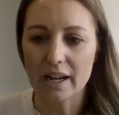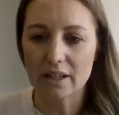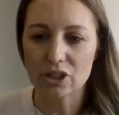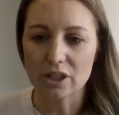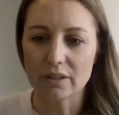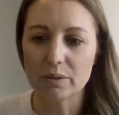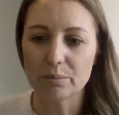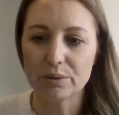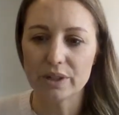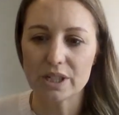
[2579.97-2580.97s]
action if
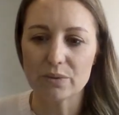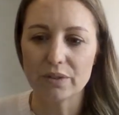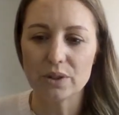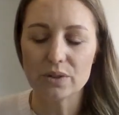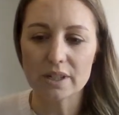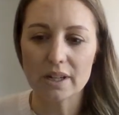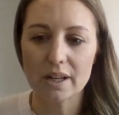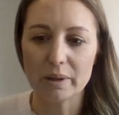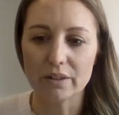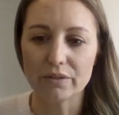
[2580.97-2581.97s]
employees refuse to
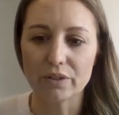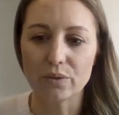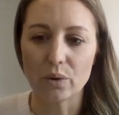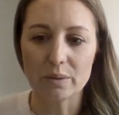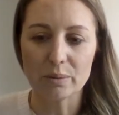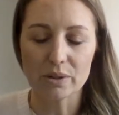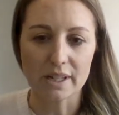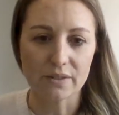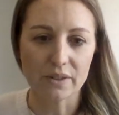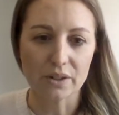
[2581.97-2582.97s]
come in for
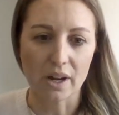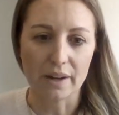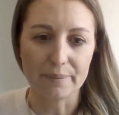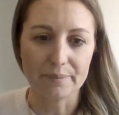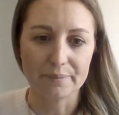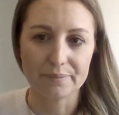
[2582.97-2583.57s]
40% of their time?